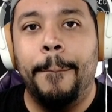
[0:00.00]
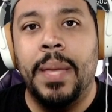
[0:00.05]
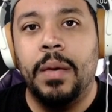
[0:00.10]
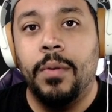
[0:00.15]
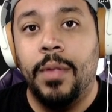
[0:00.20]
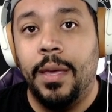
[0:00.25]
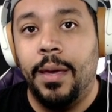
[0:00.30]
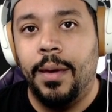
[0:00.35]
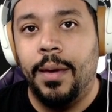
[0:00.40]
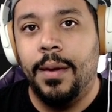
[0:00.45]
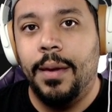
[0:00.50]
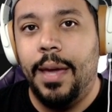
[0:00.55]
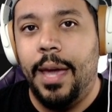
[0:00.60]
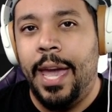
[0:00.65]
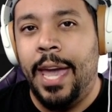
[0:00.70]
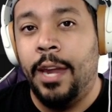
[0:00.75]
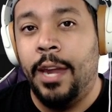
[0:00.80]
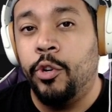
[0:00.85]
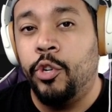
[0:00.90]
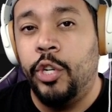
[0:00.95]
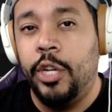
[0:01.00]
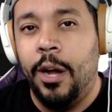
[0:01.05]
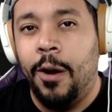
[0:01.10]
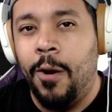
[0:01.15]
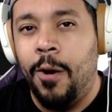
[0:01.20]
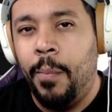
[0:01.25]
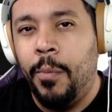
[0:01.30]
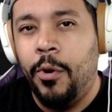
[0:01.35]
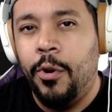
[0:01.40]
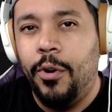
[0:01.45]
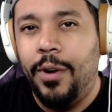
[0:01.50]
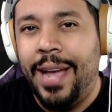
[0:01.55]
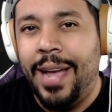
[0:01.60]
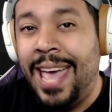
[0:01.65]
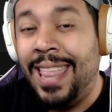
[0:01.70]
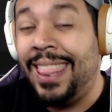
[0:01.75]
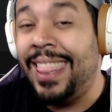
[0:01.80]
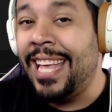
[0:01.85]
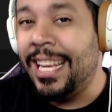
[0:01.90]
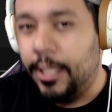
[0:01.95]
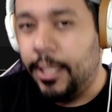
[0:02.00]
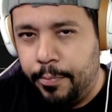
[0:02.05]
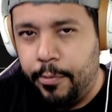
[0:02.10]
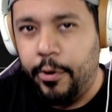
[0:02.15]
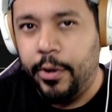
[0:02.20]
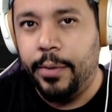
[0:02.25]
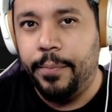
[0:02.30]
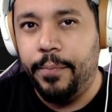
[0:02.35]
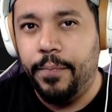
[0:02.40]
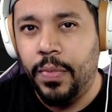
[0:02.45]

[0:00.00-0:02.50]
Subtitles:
building energy armor at this point.